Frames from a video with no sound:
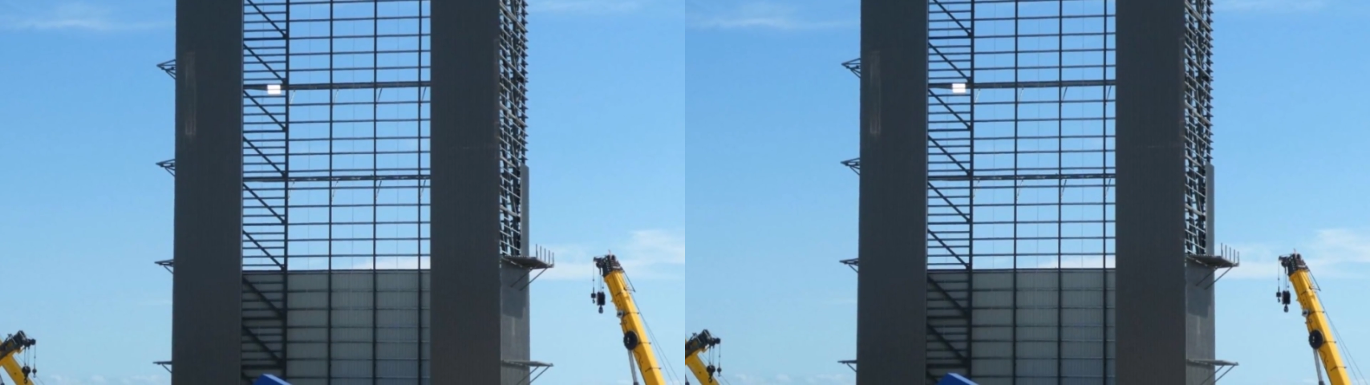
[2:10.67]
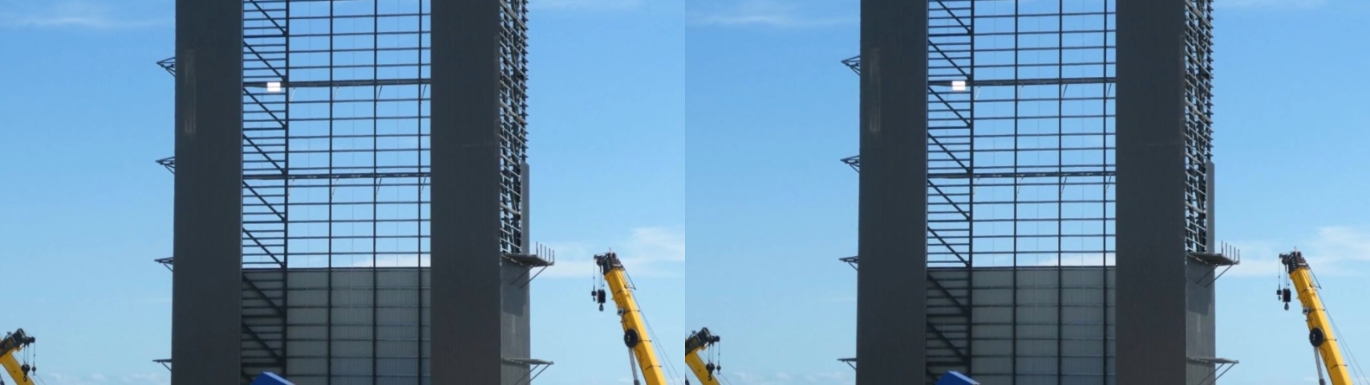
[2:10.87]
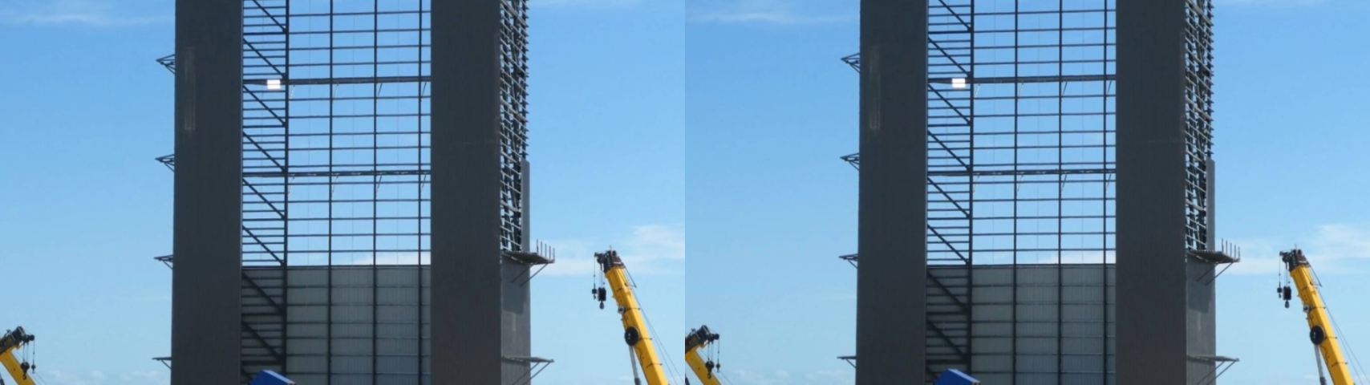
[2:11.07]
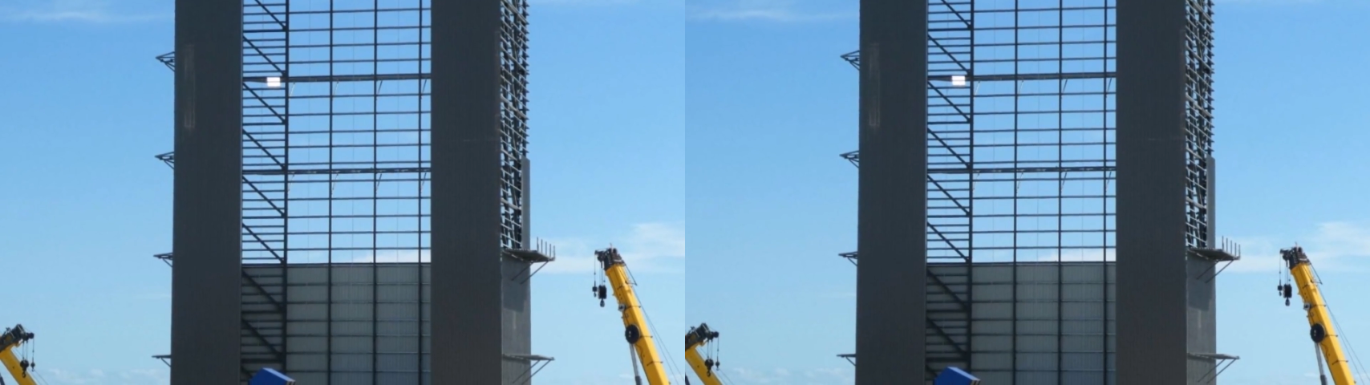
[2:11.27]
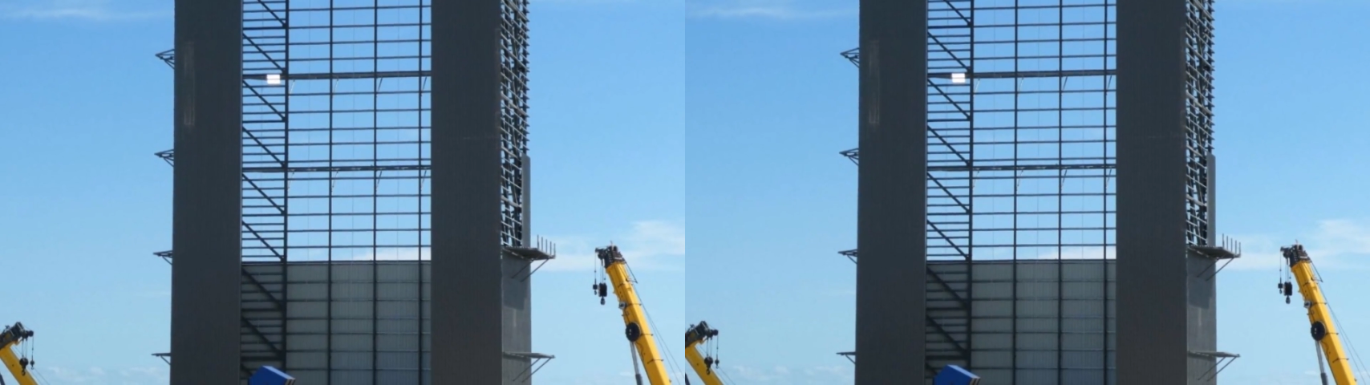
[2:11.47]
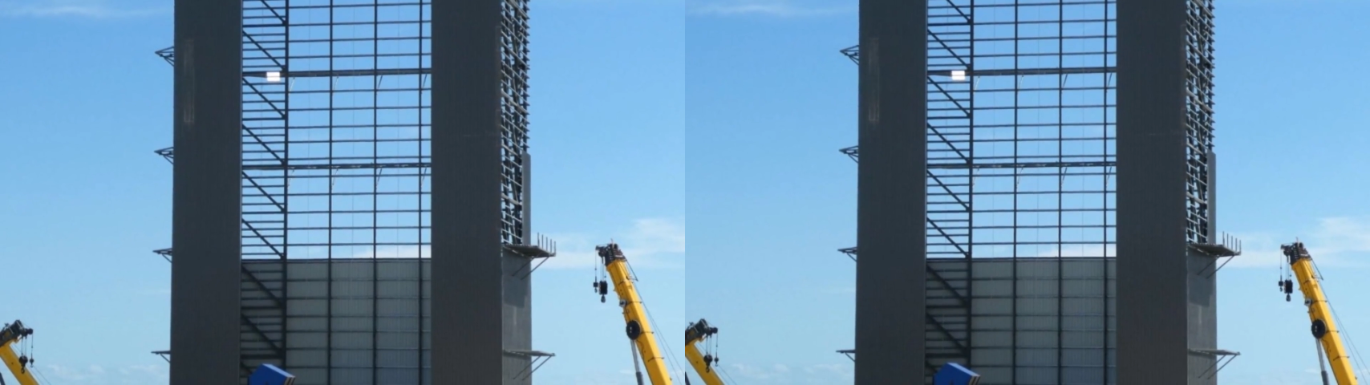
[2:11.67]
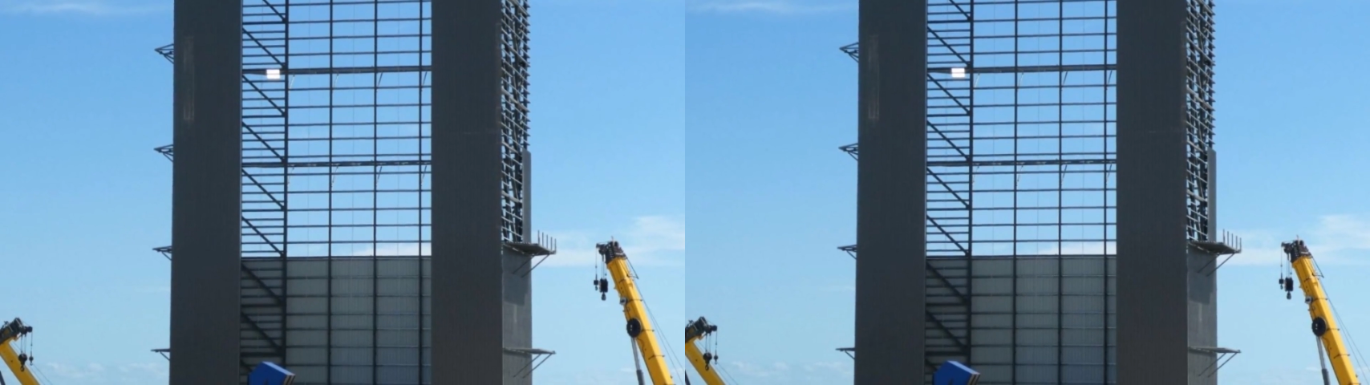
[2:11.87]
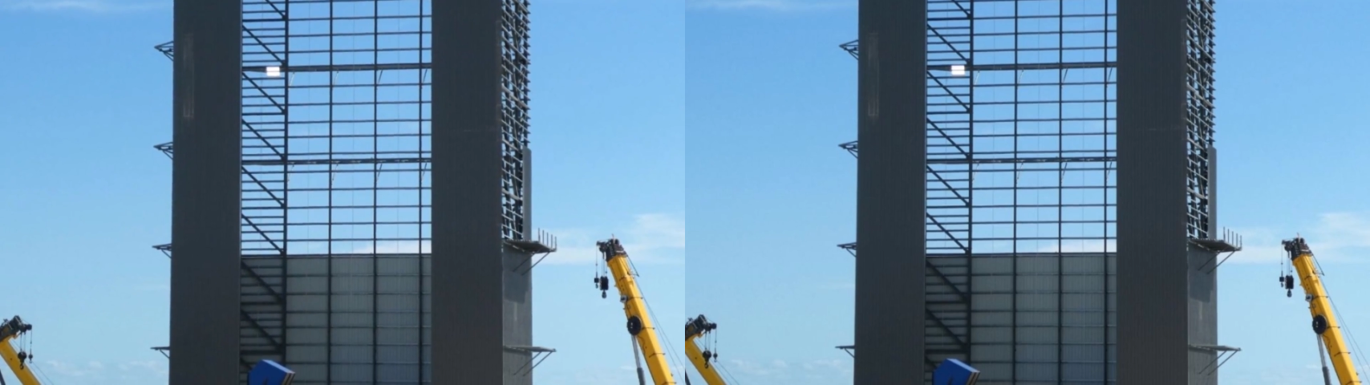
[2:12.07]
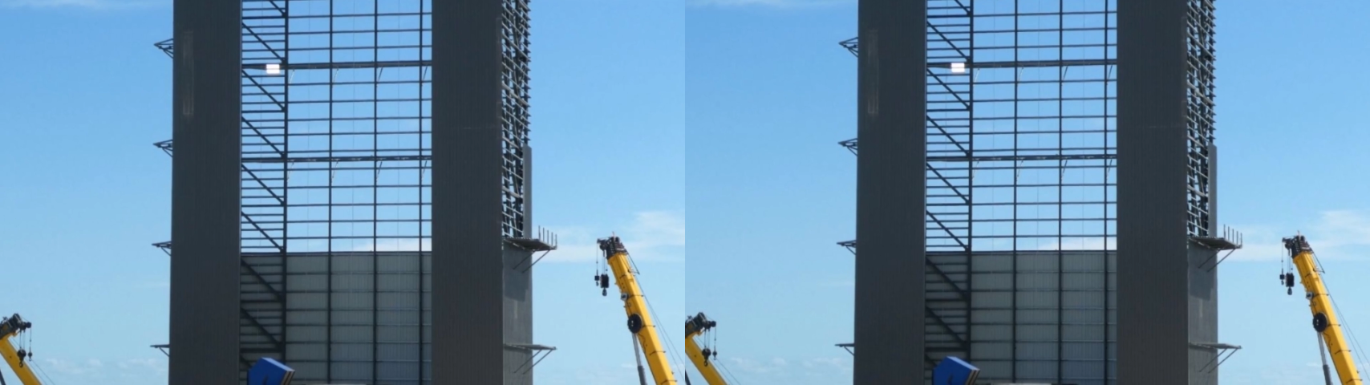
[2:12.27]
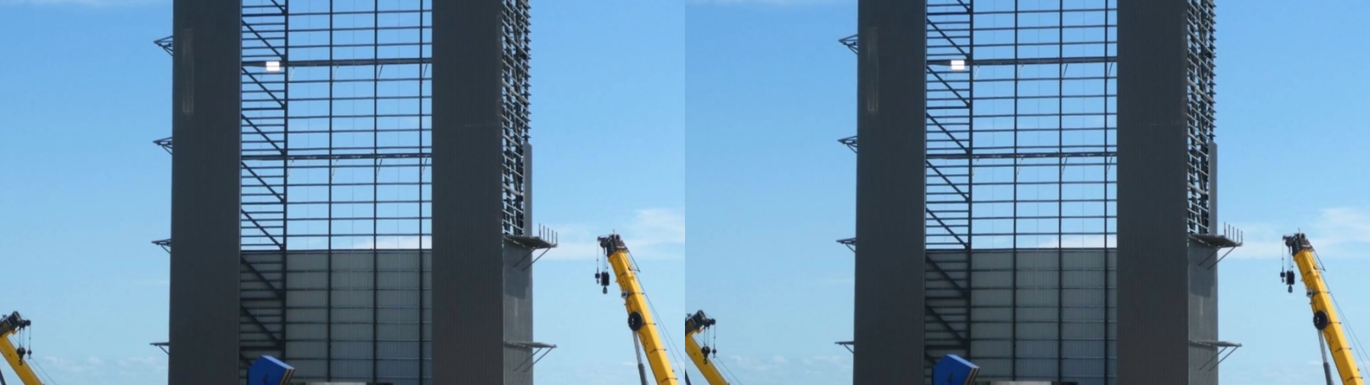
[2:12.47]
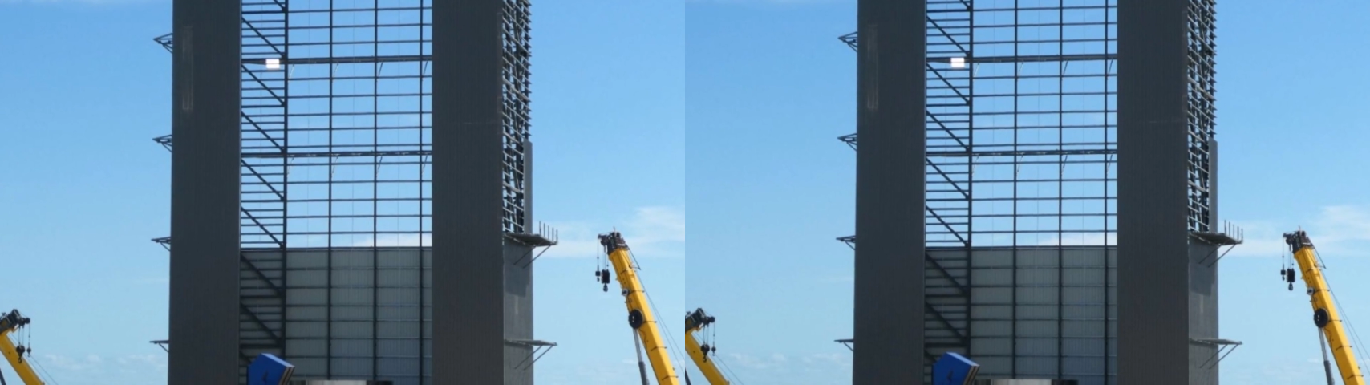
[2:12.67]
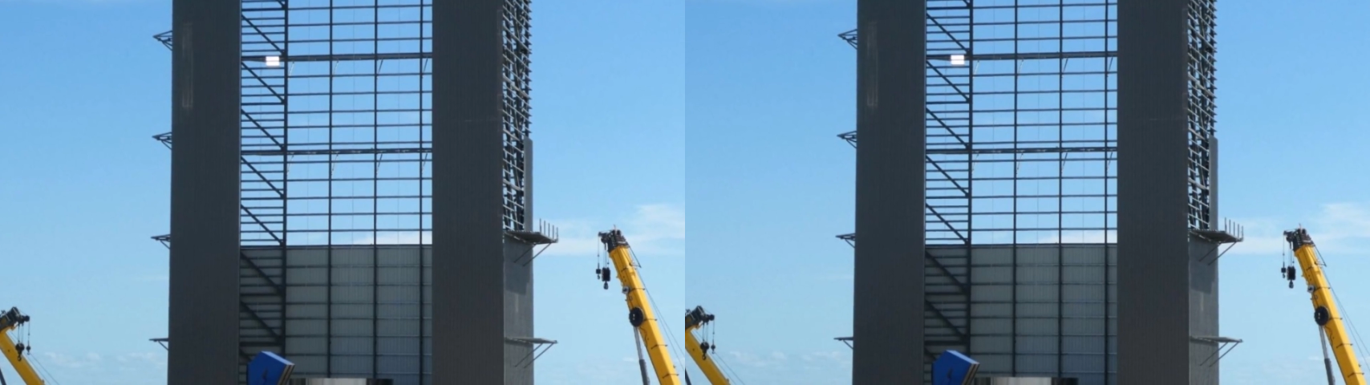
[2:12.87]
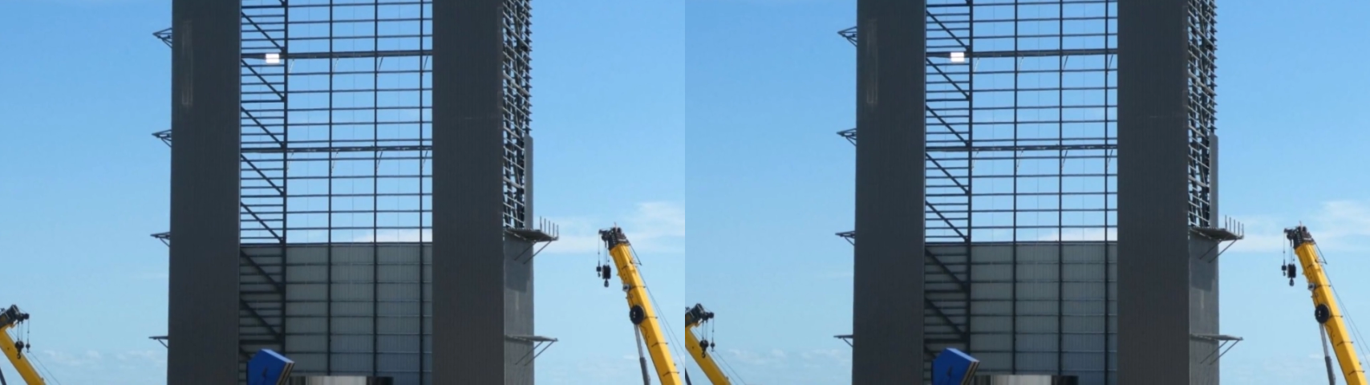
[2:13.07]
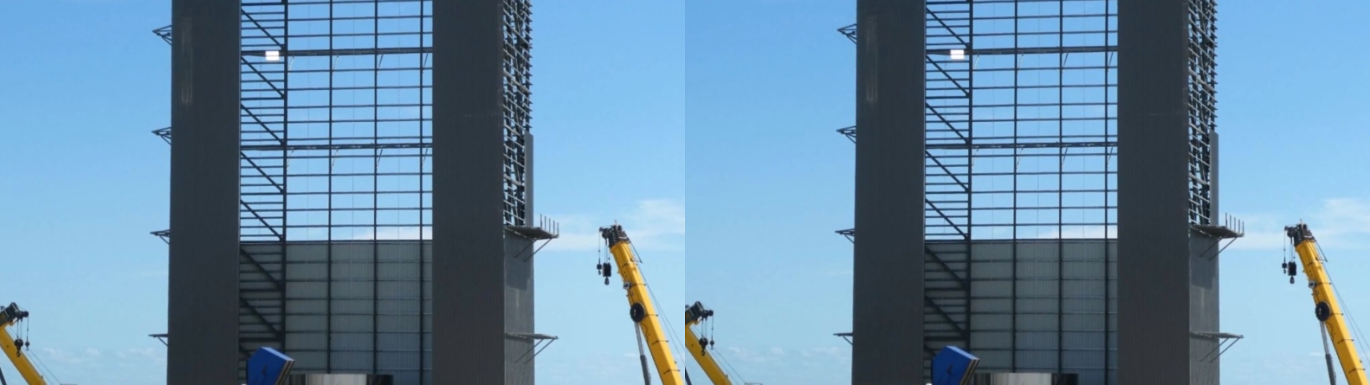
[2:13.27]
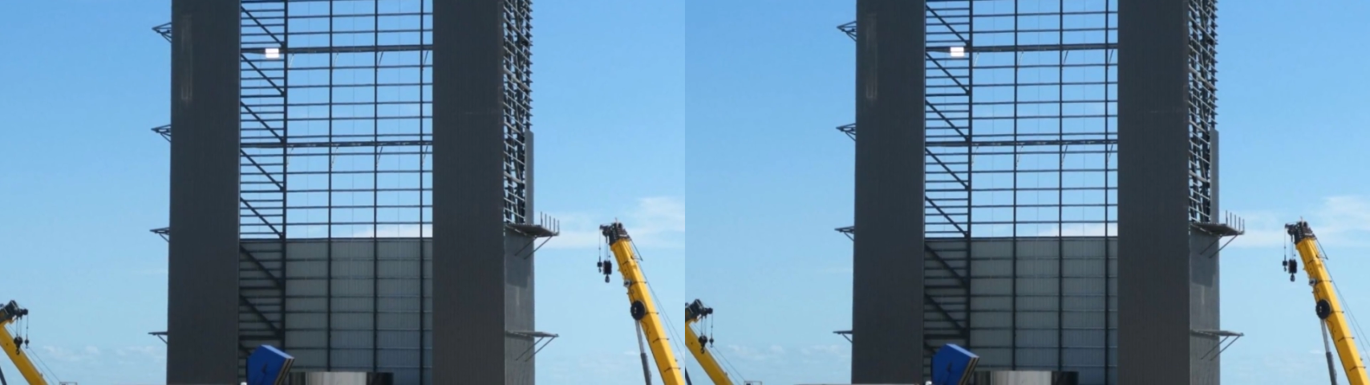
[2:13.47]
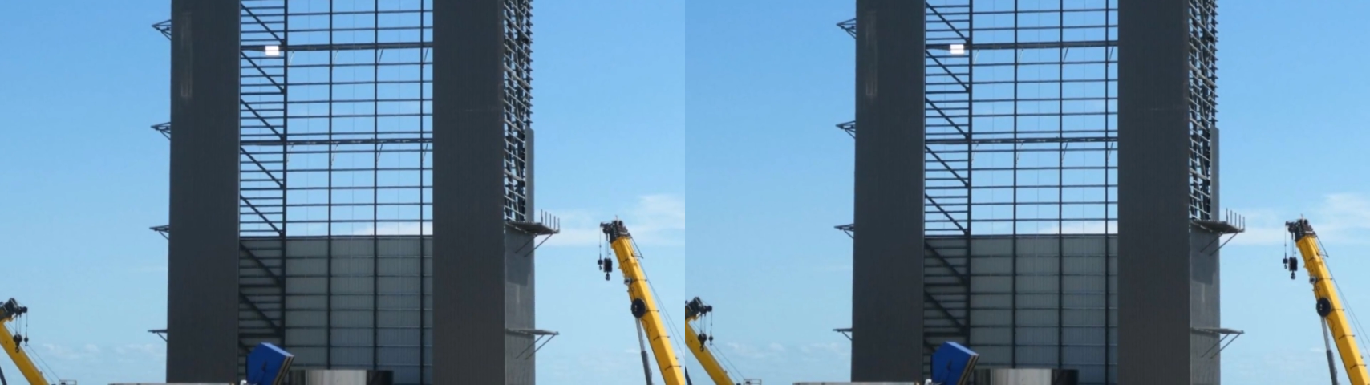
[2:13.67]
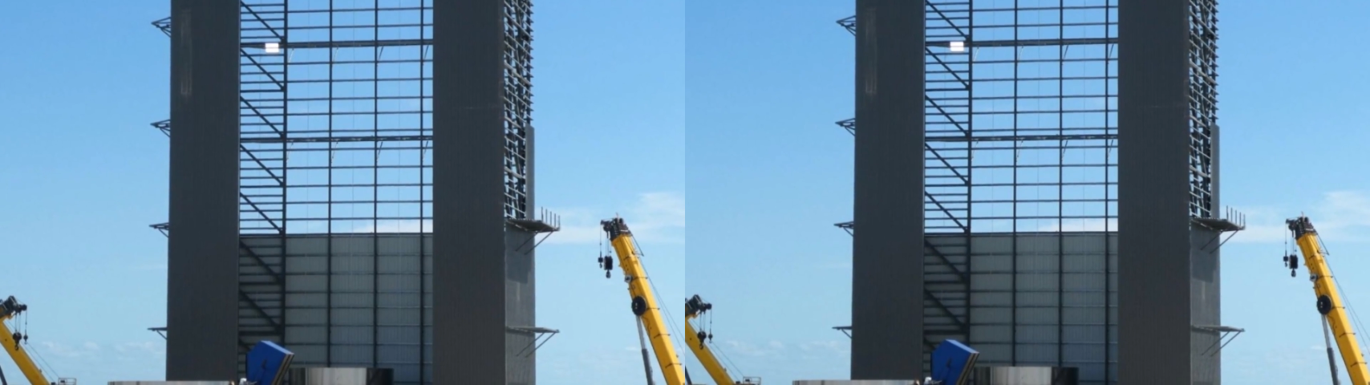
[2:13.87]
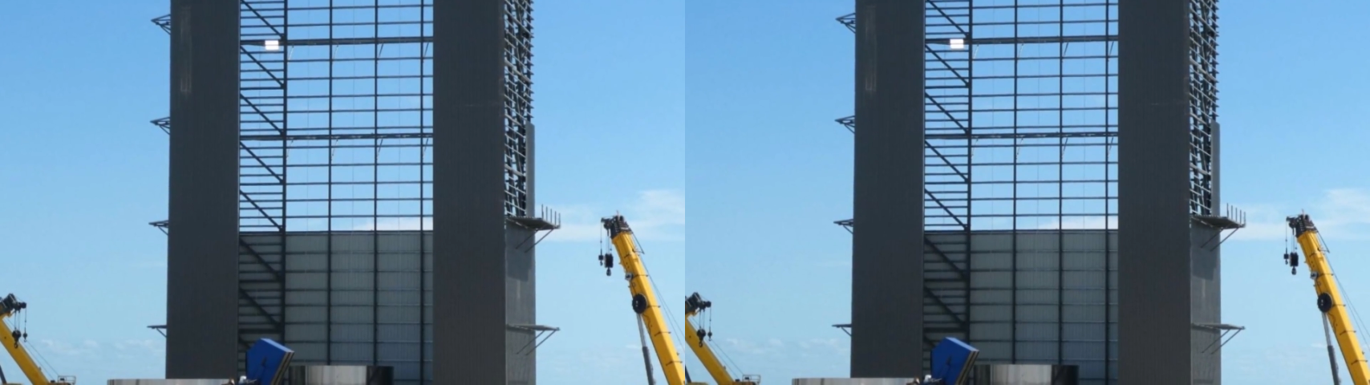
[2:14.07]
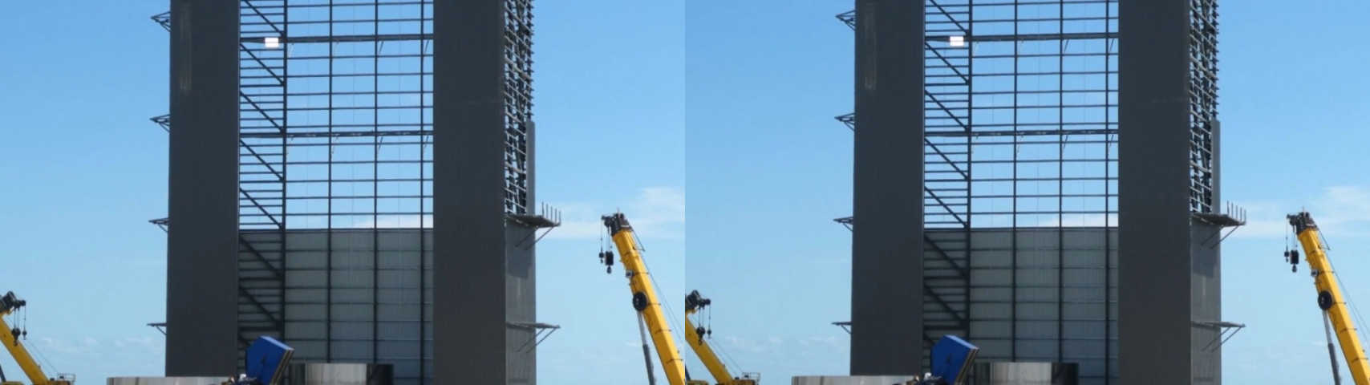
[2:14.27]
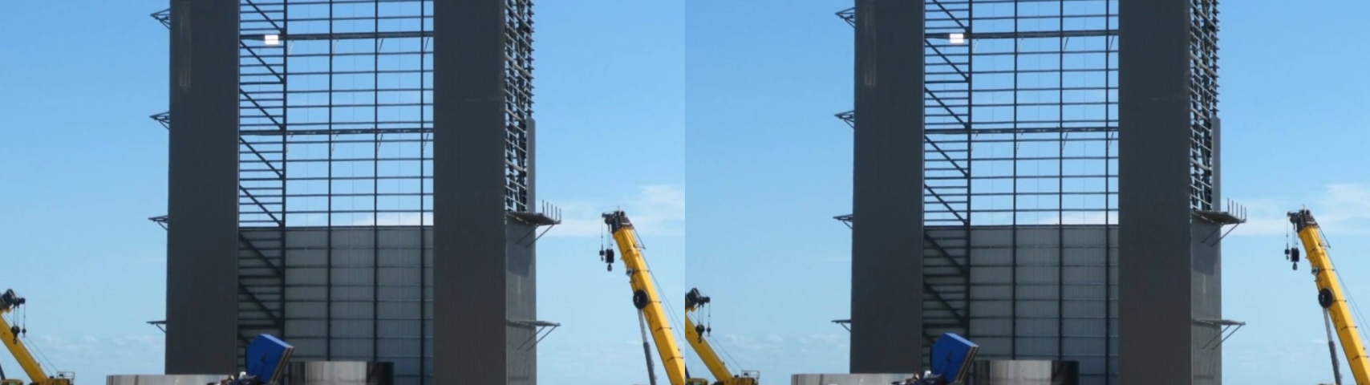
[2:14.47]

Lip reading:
No face is visible, so there are no lips to read.